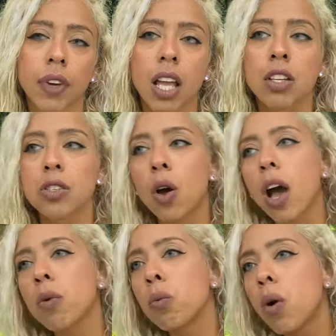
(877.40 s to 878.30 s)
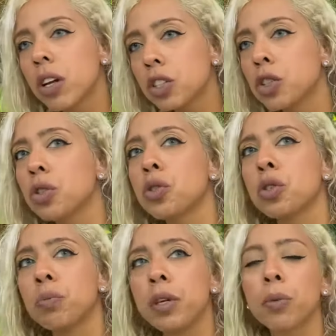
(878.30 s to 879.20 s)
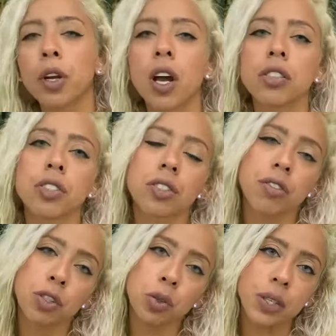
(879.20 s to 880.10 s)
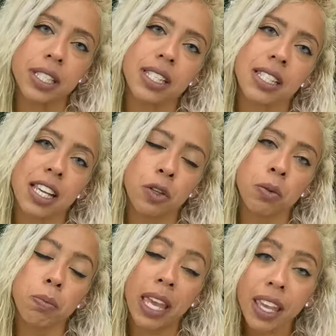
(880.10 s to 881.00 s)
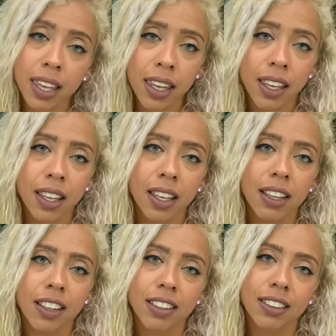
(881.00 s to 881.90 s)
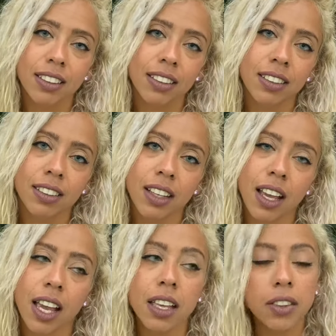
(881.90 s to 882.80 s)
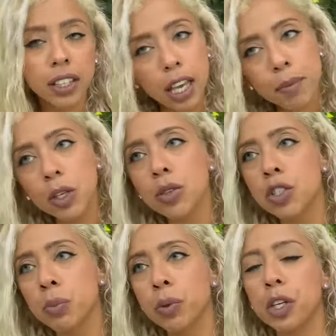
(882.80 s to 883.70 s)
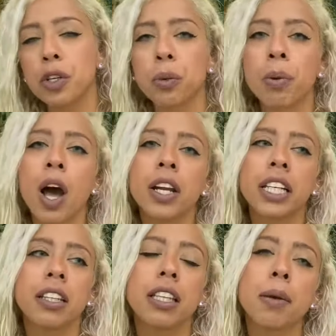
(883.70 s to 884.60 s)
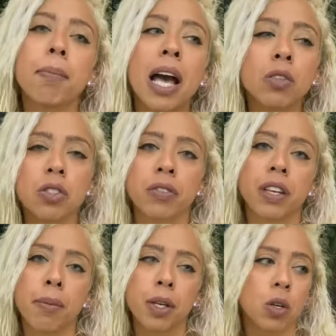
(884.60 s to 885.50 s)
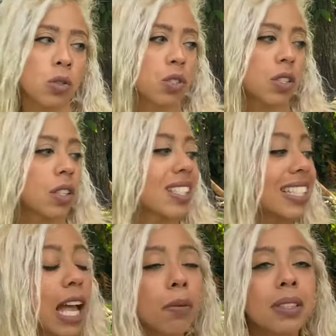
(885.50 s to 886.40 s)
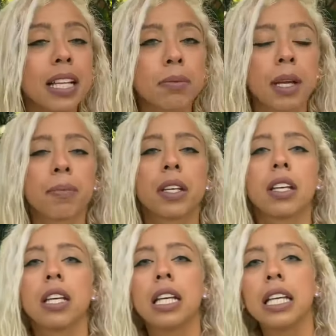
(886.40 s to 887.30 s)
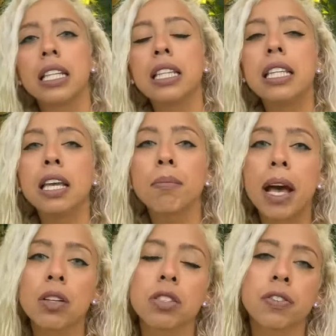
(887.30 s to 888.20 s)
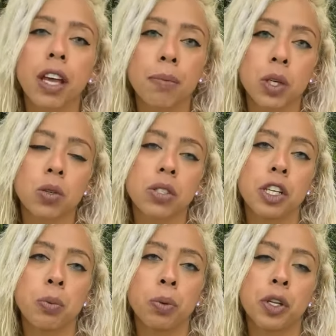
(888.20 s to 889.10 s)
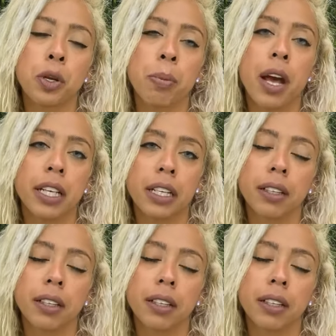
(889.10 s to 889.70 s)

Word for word: So I want you to be more conscious of the choices that you make and the chemicals you put in your body, the amounts of chemicals. Stop, stop, stop. The amounts of chemicals that you put in your body.